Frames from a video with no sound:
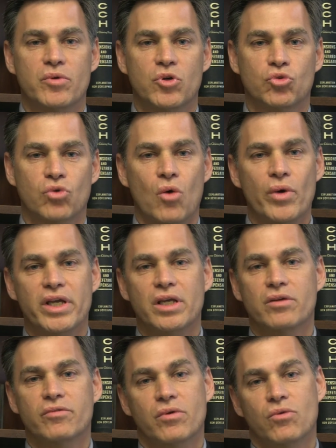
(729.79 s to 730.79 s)
growing in
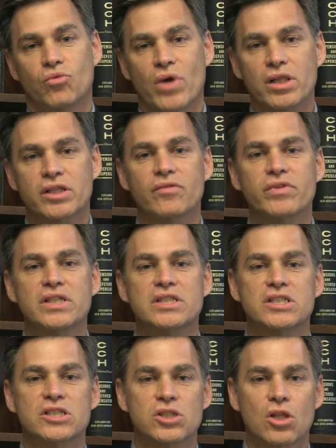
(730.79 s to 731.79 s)
a relatively
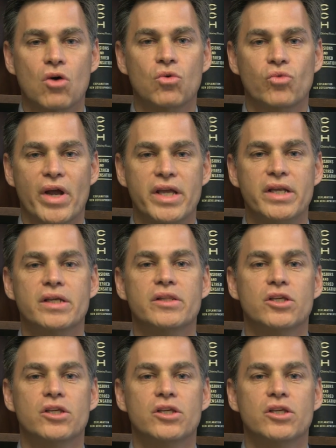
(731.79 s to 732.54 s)
slow rate.